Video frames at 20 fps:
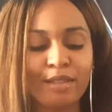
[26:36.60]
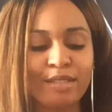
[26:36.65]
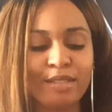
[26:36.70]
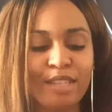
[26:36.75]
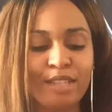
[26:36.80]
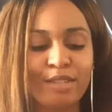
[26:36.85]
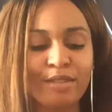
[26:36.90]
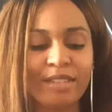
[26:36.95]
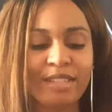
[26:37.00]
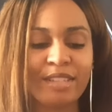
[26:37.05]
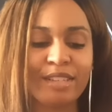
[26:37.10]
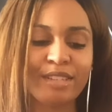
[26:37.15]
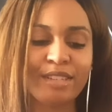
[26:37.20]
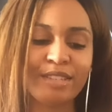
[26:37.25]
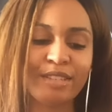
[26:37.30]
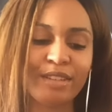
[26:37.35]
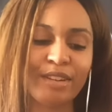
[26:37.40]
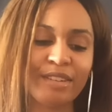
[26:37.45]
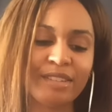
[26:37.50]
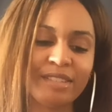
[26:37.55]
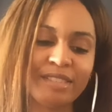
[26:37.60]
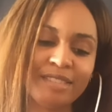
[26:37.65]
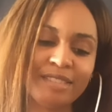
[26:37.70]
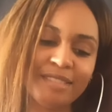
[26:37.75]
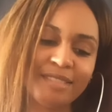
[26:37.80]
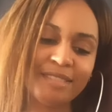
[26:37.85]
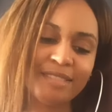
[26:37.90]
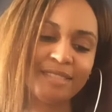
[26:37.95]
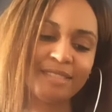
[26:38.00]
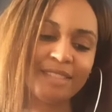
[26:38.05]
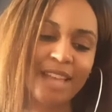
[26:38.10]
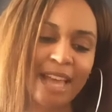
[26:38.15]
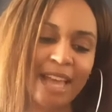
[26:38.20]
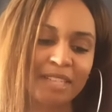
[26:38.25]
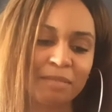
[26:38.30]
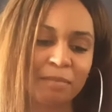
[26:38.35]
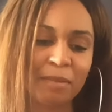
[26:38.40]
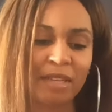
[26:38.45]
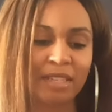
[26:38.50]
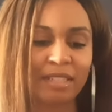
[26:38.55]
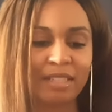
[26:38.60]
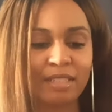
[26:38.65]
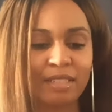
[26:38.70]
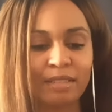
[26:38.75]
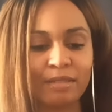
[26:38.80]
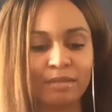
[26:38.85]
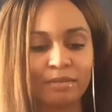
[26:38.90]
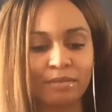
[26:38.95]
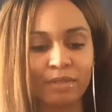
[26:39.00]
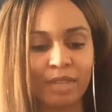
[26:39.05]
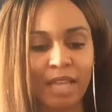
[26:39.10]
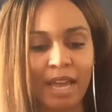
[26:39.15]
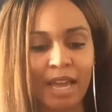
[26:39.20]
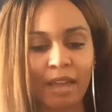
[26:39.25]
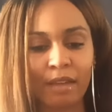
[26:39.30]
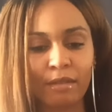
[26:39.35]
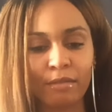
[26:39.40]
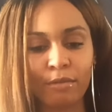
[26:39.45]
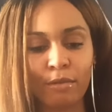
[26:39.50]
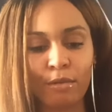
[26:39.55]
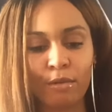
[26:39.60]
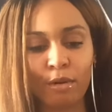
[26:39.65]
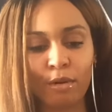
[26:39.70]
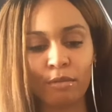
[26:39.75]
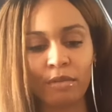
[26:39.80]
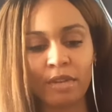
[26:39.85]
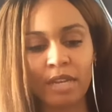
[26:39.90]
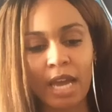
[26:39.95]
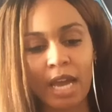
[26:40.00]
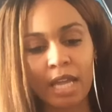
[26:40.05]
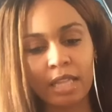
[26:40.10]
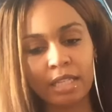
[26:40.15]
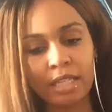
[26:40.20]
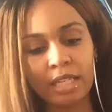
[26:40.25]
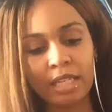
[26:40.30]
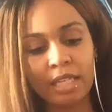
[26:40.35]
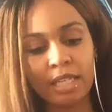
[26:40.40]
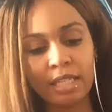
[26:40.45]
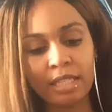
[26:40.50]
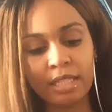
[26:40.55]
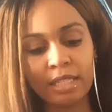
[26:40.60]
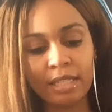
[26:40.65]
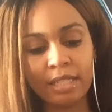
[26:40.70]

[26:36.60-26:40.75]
lose interest in a certain aspect of life or reality